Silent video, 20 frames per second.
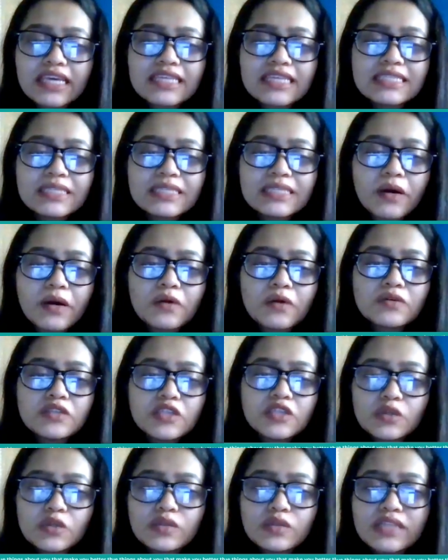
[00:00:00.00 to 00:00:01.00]
things
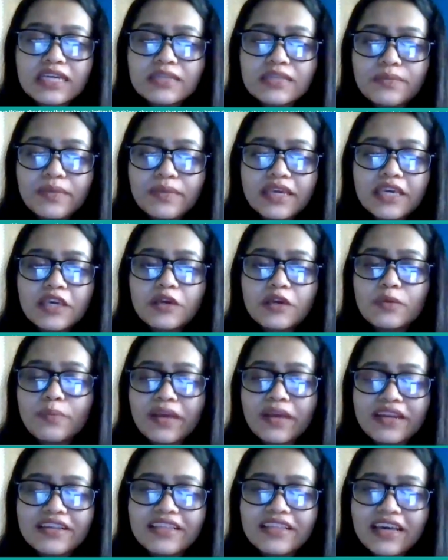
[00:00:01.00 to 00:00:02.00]
about you that make you
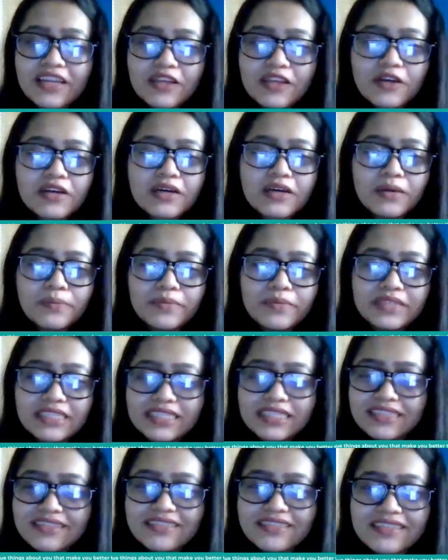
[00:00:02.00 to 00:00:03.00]
better than your
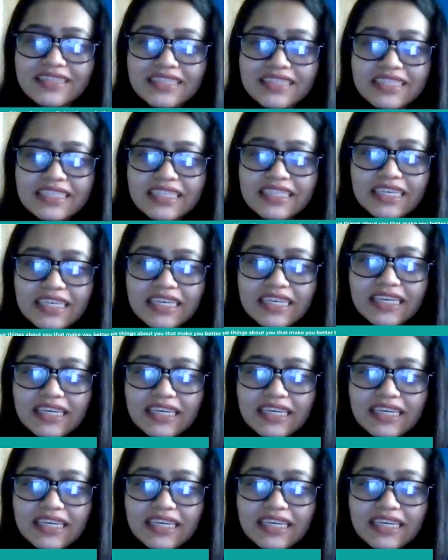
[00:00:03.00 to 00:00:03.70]
competitors?